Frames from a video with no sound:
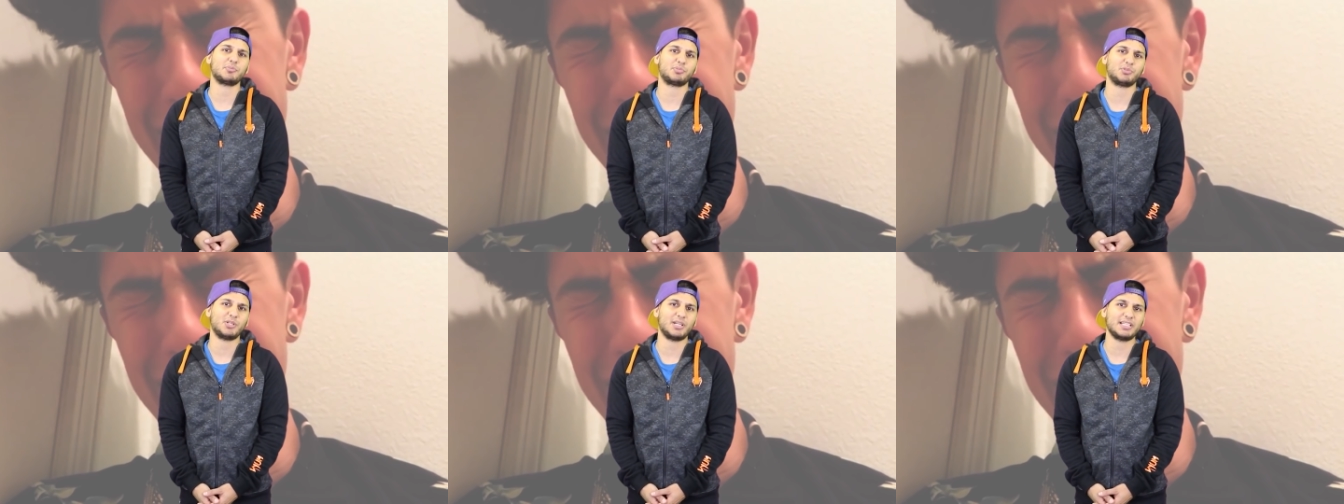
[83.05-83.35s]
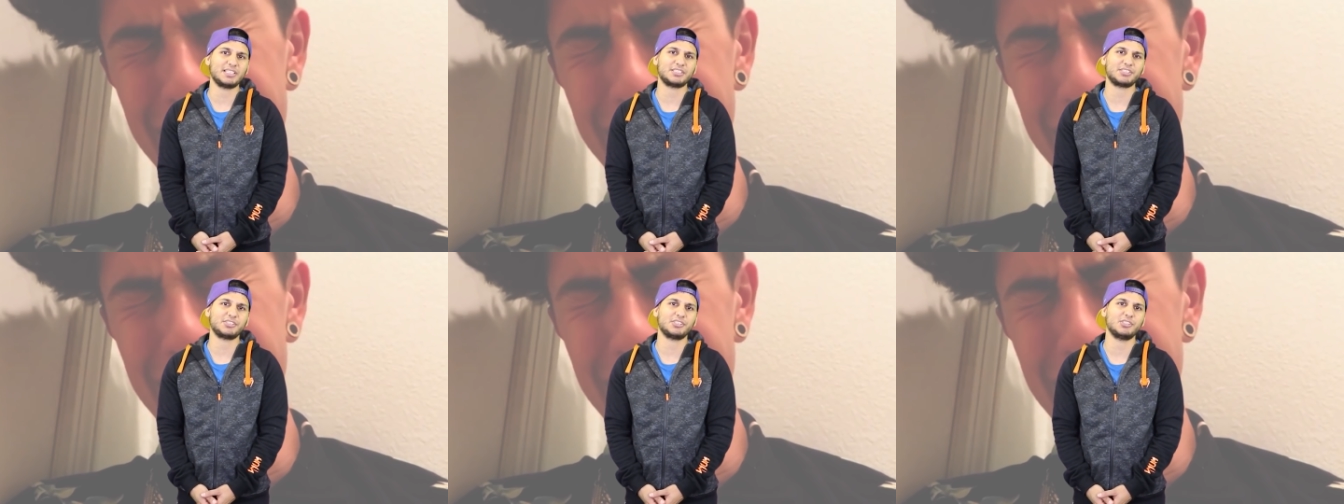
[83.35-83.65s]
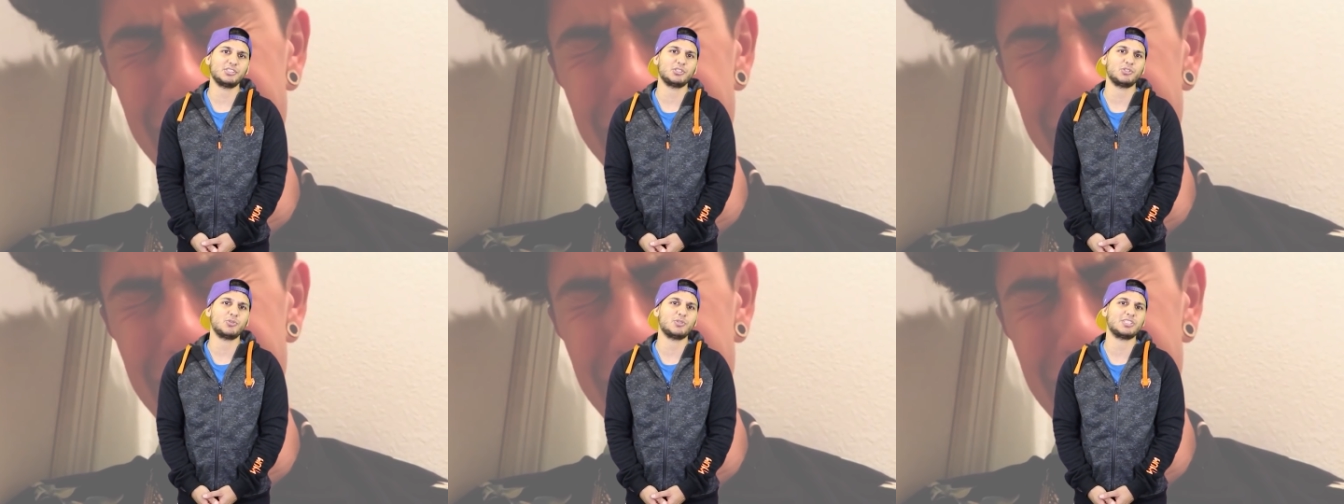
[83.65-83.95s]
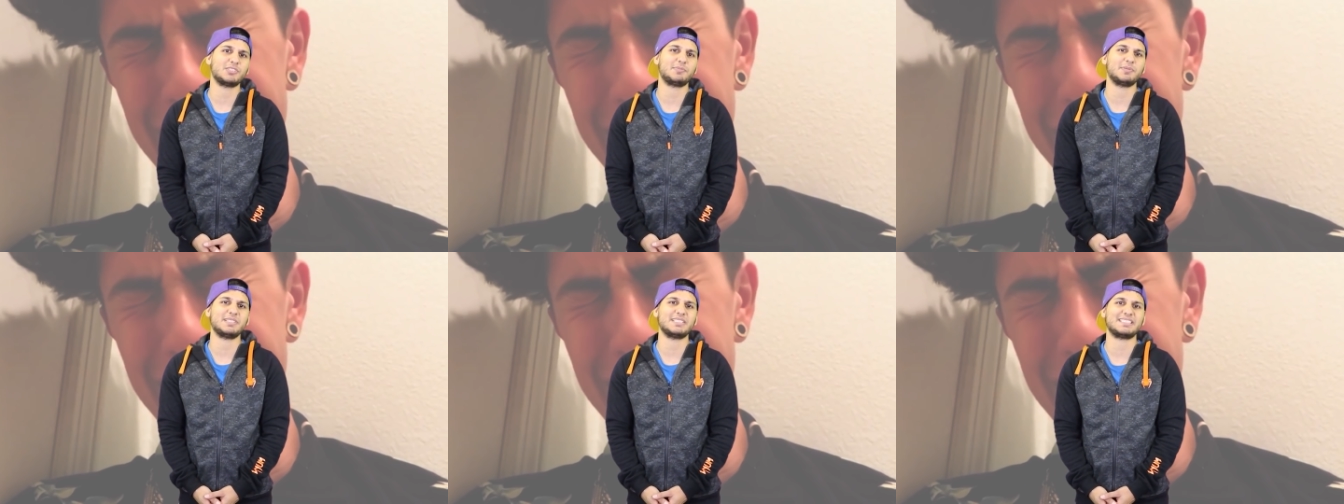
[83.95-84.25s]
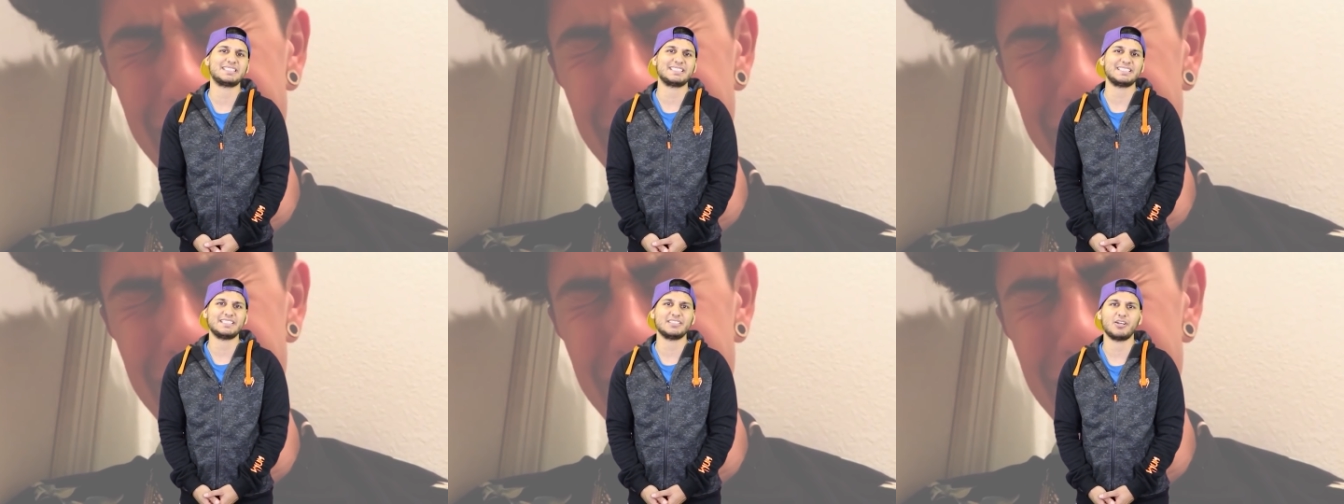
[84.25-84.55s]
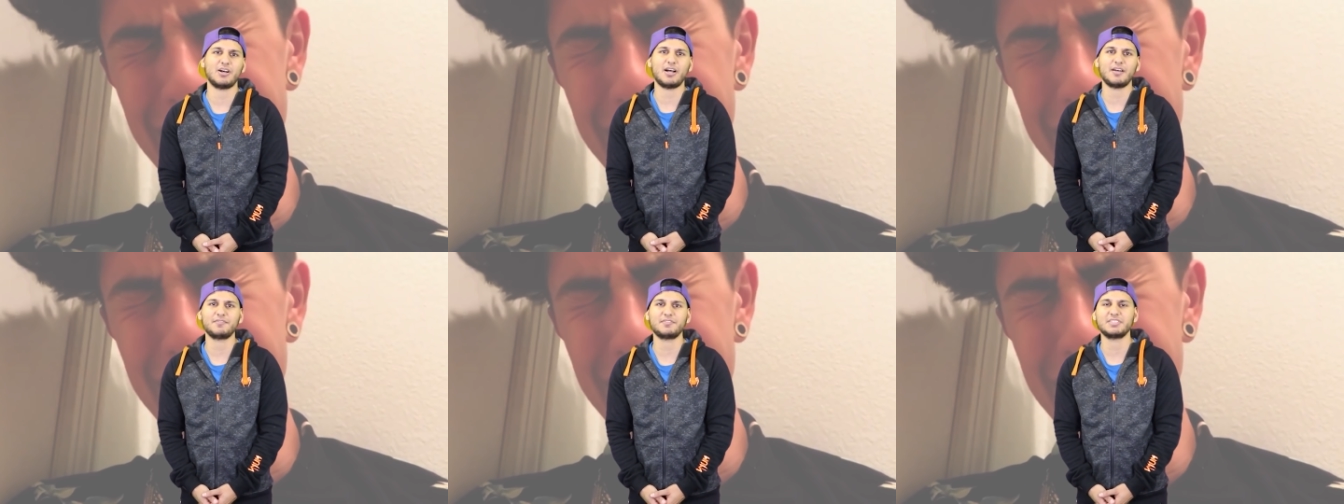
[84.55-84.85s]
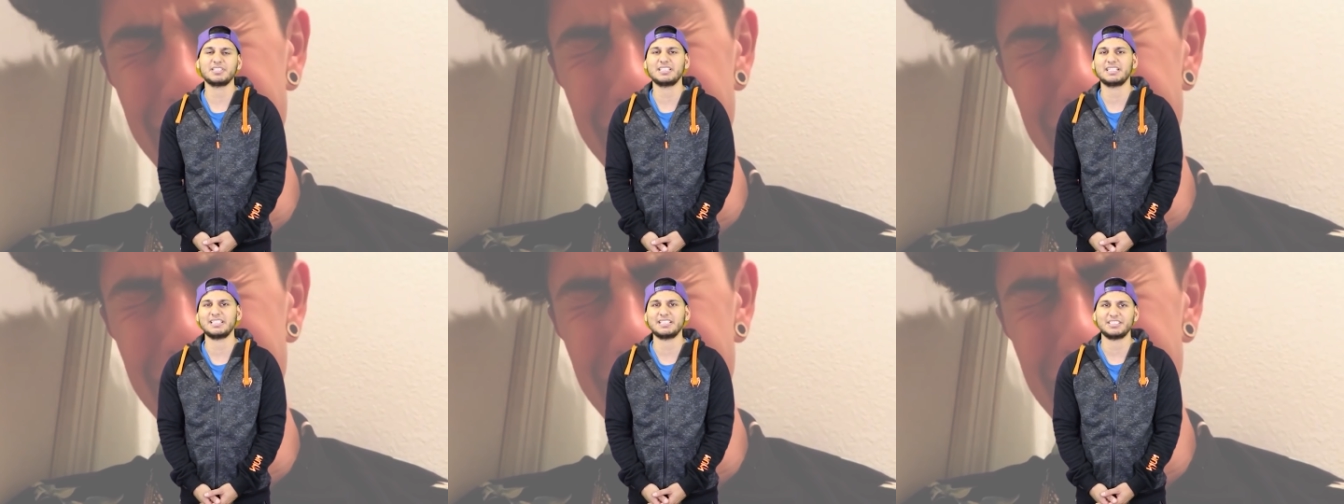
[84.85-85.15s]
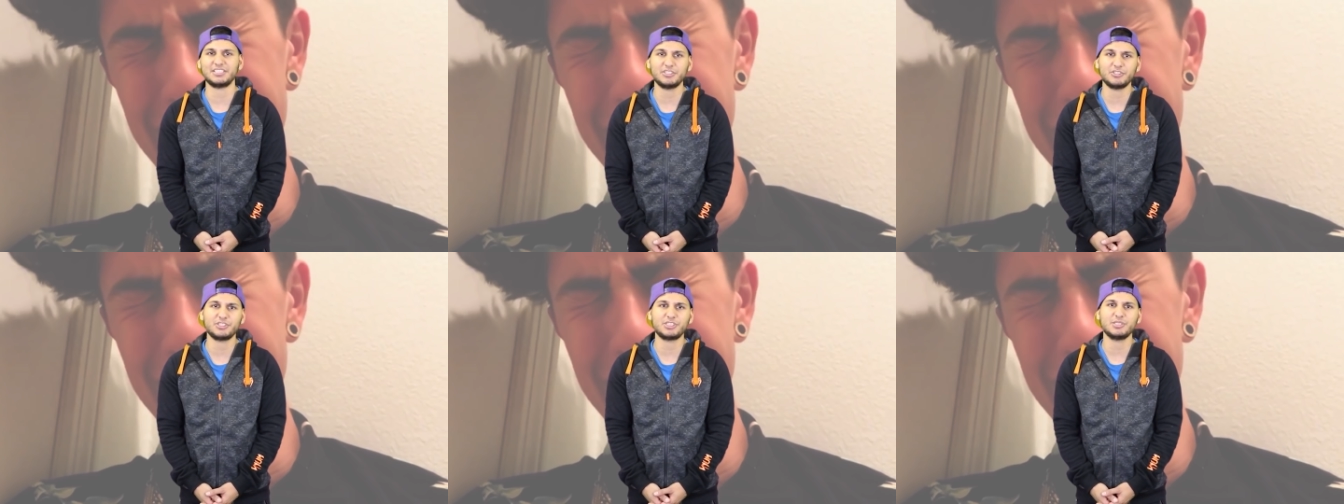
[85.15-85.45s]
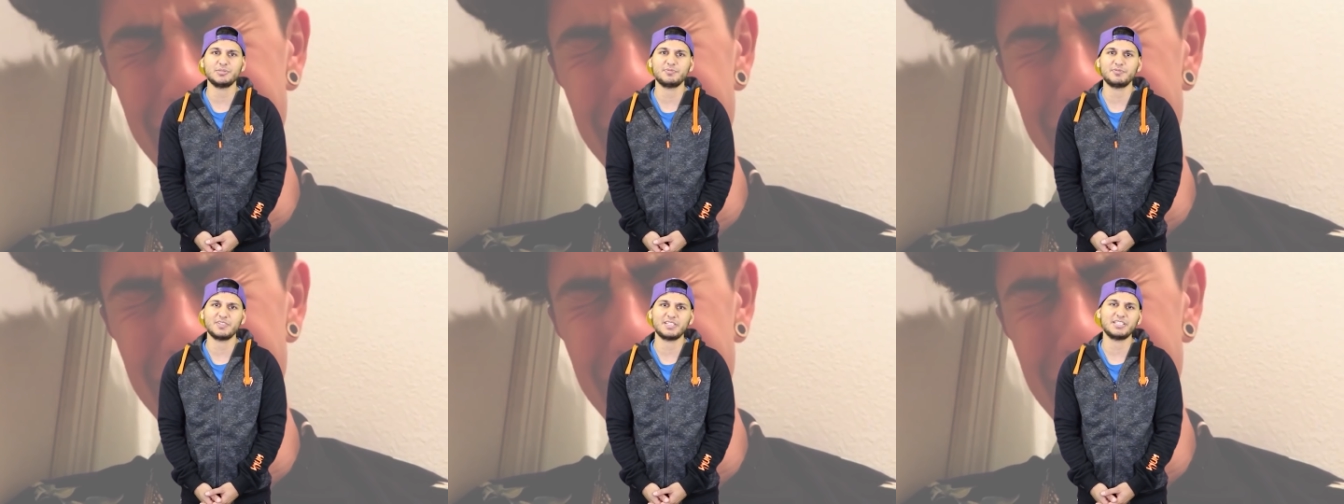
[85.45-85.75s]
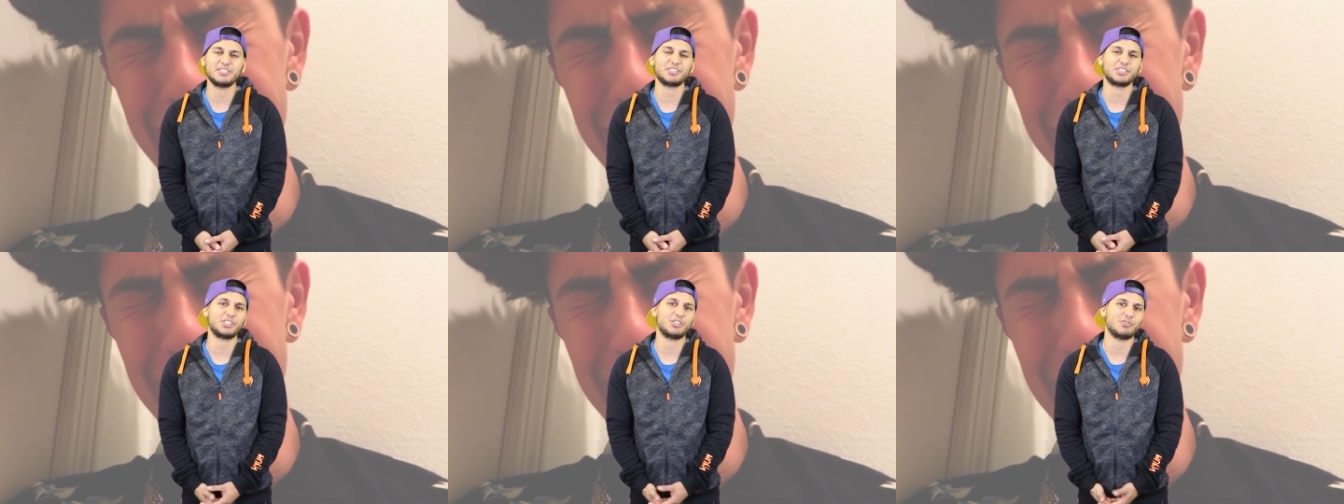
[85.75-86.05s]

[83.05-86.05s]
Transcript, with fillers: a prankster who has been seen often in his YouTube videos